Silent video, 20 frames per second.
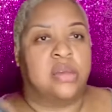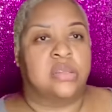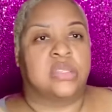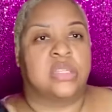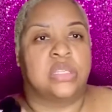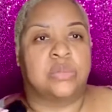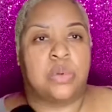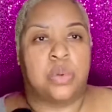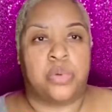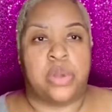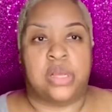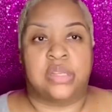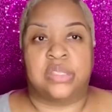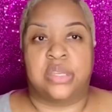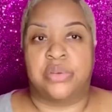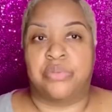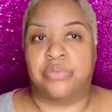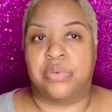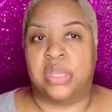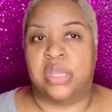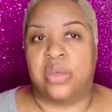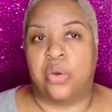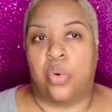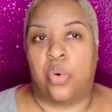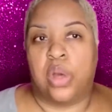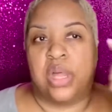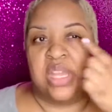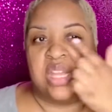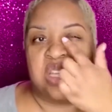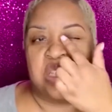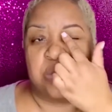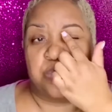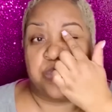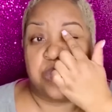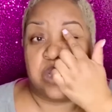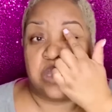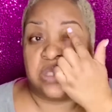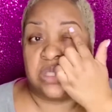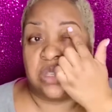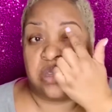because my brows get really oily,
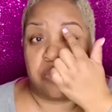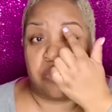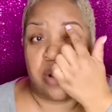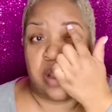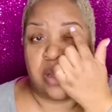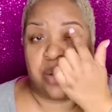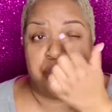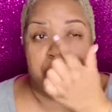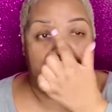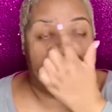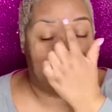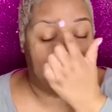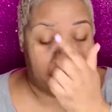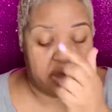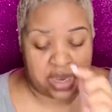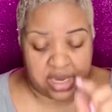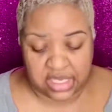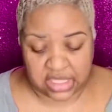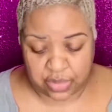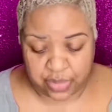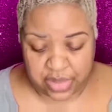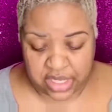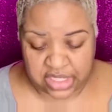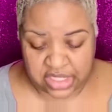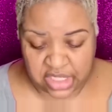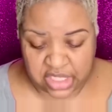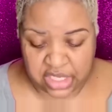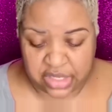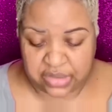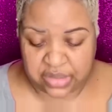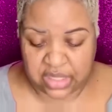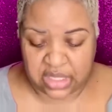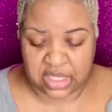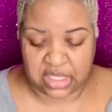especially right up in here, and especially using this